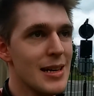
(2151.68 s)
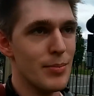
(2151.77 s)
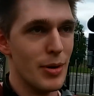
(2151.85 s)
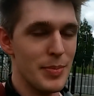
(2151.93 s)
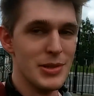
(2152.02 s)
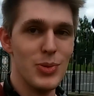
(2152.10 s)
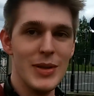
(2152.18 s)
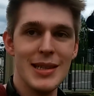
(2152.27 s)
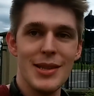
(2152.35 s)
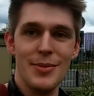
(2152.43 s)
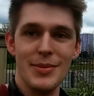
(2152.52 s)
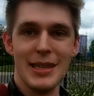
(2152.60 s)
But
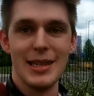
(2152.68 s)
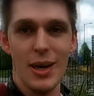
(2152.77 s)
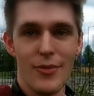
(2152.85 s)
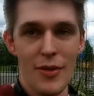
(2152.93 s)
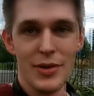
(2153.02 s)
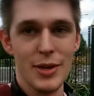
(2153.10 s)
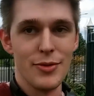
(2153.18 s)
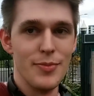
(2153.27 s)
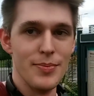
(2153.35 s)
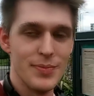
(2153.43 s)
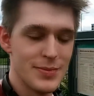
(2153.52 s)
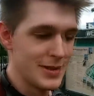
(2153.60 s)
between them, they kind of have enough
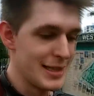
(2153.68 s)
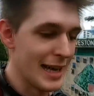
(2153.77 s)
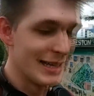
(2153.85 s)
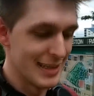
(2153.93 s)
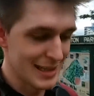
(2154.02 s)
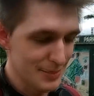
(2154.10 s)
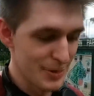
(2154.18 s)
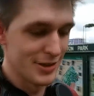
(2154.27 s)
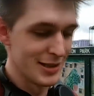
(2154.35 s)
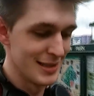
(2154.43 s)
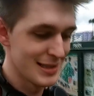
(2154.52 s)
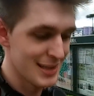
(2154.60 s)
gained
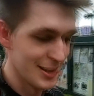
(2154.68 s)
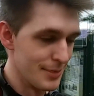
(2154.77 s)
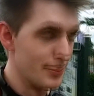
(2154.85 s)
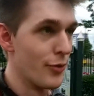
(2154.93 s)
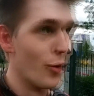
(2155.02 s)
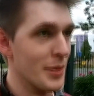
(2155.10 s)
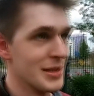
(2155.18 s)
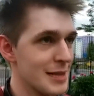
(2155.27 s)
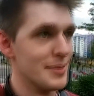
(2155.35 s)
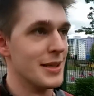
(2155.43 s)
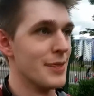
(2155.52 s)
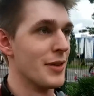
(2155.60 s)
experience to perform a
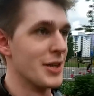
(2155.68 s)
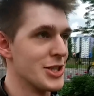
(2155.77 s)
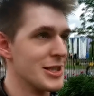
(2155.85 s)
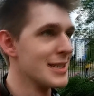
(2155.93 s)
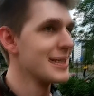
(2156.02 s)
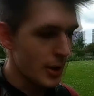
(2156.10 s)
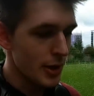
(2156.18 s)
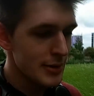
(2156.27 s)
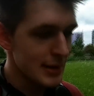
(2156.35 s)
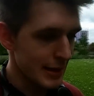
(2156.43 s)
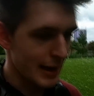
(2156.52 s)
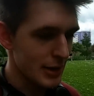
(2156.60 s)
similar function.
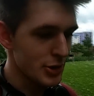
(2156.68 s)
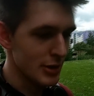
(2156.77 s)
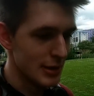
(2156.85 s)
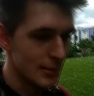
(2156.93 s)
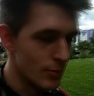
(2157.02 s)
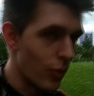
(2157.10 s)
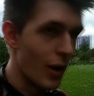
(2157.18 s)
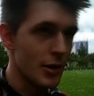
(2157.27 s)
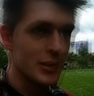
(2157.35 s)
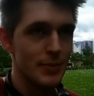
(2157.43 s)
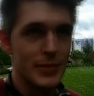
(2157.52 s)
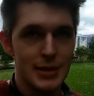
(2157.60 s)
Coding actually,
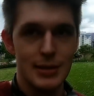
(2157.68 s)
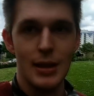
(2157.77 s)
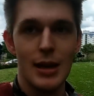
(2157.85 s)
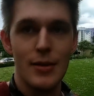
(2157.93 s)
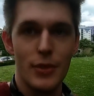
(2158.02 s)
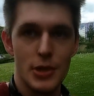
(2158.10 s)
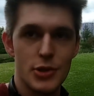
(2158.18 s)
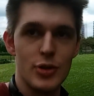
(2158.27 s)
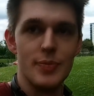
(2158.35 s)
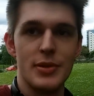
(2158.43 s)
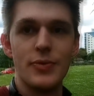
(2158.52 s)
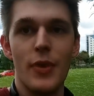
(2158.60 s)
whilst being live on a
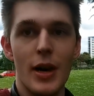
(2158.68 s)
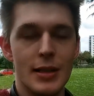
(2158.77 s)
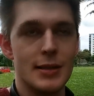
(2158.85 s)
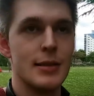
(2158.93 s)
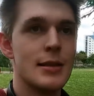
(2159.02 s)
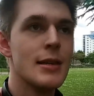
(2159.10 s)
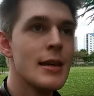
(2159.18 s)
stream, is fine.